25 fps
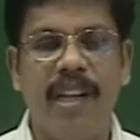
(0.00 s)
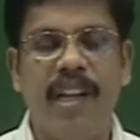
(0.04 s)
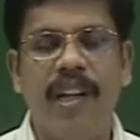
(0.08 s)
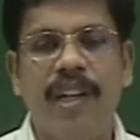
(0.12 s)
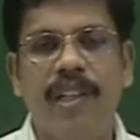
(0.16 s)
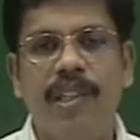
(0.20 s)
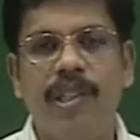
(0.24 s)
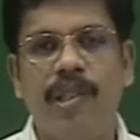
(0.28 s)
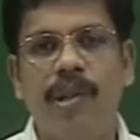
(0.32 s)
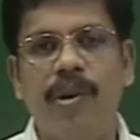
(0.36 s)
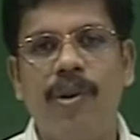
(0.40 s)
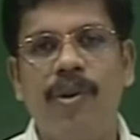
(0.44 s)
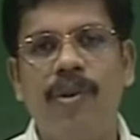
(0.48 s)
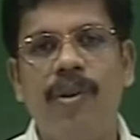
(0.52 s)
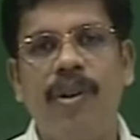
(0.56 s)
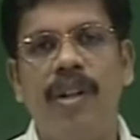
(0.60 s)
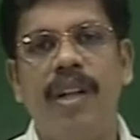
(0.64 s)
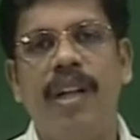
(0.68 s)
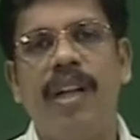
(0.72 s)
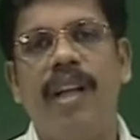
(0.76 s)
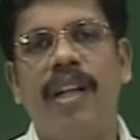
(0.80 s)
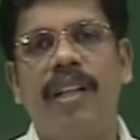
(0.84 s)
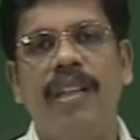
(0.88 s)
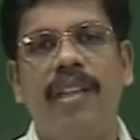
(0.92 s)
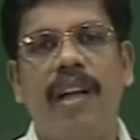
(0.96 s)
So,
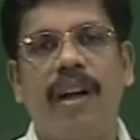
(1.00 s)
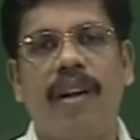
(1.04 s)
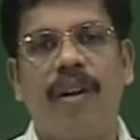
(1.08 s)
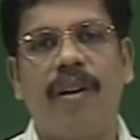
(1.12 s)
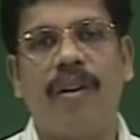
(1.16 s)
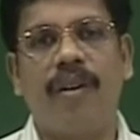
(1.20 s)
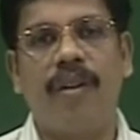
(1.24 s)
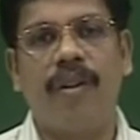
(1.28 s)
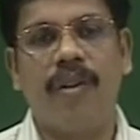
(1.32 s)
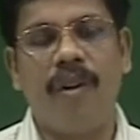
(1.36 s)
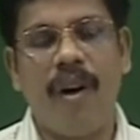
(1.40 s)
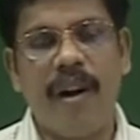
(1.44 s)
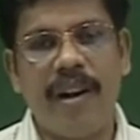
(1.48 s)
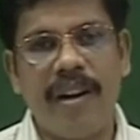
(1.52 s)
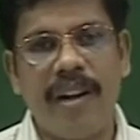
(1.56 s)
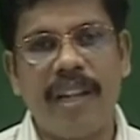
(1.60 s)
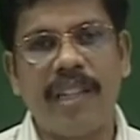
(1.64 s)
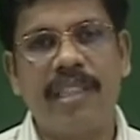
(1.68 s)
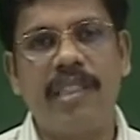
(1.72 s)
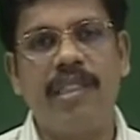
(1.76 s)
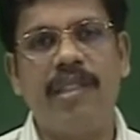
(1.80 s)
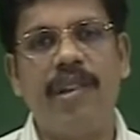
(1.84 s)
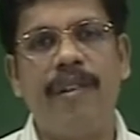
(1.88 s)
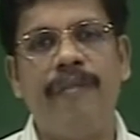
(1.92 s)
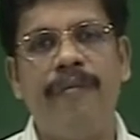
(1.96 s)
the
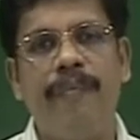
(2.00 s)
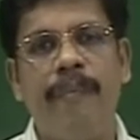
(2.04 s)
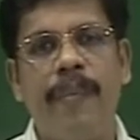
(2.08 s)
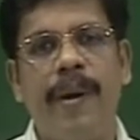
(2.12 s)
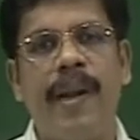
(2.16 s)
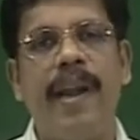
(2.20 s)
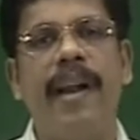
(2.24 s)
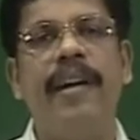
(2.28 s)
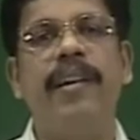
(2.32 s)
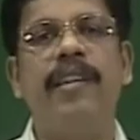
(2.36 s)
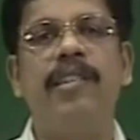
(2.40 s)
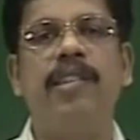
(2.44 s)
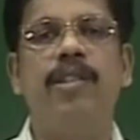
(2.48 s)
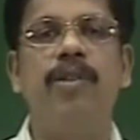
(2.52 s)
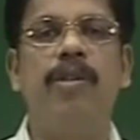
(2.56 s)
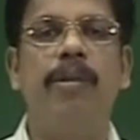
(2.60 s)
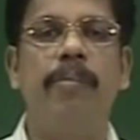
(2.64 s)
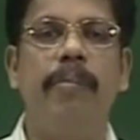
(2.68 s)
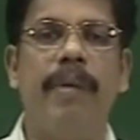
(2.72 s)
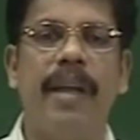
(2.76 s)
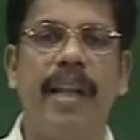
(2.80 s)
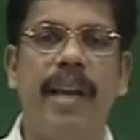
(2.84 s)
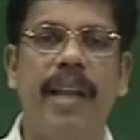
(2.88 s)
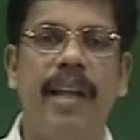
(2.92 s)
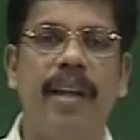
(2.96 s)
context of pre-understood
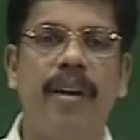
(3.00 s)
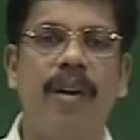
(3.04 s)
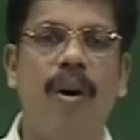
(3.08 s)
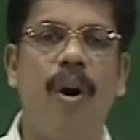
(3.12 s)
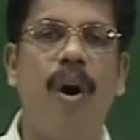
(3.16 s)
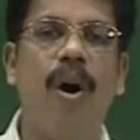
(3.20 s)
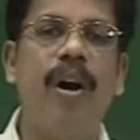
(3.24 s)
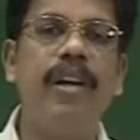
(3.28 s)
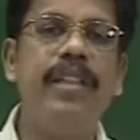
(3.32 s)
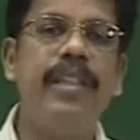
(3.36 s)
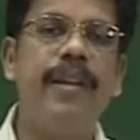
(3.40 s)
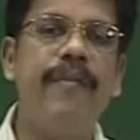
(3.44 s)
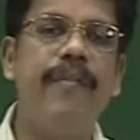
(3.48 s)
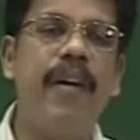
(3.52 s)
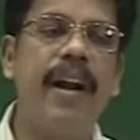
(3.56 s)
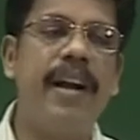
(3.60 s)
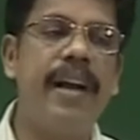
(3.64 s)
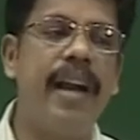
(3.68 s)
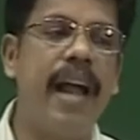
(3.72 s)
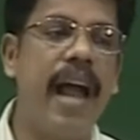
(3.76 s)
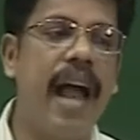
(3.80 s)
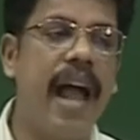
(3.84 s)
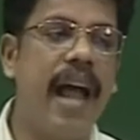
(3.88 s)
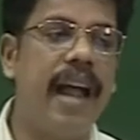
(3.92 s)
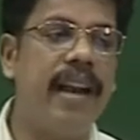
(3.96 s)
meaning on the one
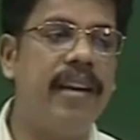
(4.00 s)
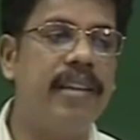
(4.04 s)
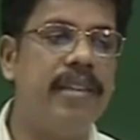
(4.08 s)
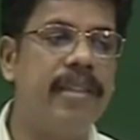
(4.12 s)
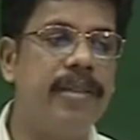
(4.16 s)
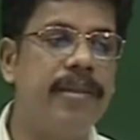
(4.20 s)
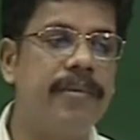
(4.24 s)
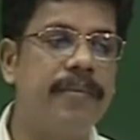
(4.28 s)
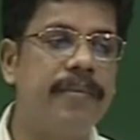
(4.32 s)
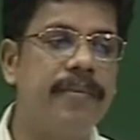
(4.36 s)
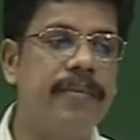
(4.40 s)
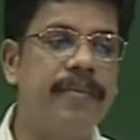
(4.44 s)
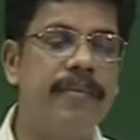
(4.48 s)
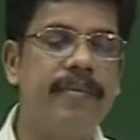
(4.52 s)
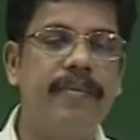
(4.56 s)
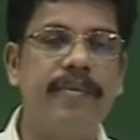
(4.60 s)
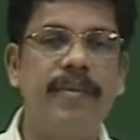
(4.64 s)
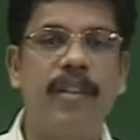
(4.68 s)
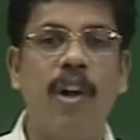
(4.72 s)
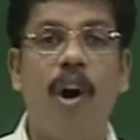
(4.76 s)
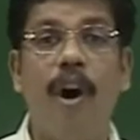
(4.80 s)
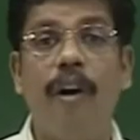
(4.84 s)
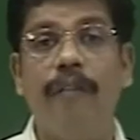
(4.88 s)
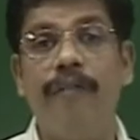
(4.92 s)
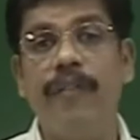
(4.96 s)
hand
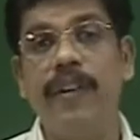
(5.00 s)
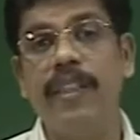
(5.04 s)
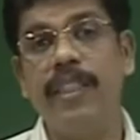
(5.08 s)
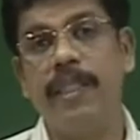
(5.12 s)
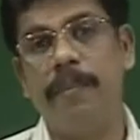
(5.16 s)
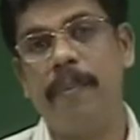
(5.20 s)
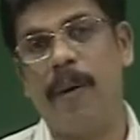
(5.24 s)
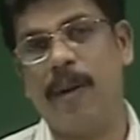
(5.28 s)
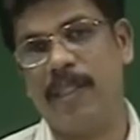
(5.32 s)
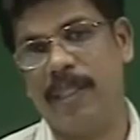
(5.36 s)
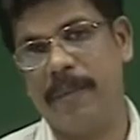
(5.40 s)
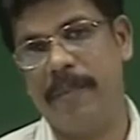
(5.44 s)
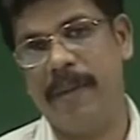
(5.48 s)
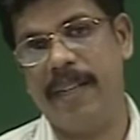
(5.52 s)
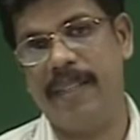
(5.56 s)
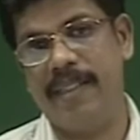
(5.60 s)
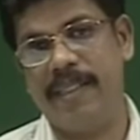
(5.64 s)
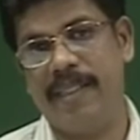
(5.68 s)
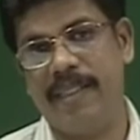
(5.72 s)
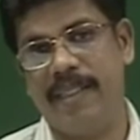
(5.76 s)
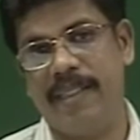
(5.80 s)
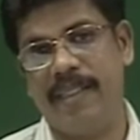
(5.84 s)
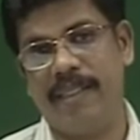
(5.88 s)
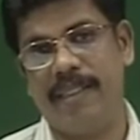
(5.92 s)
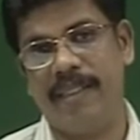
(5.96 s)
offers
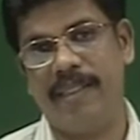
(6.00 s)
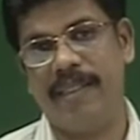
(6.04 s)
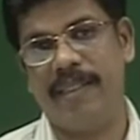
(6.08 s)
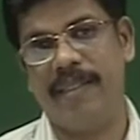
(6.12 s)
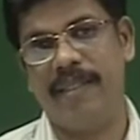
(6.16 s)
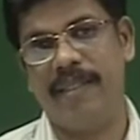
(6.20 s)
possibilities.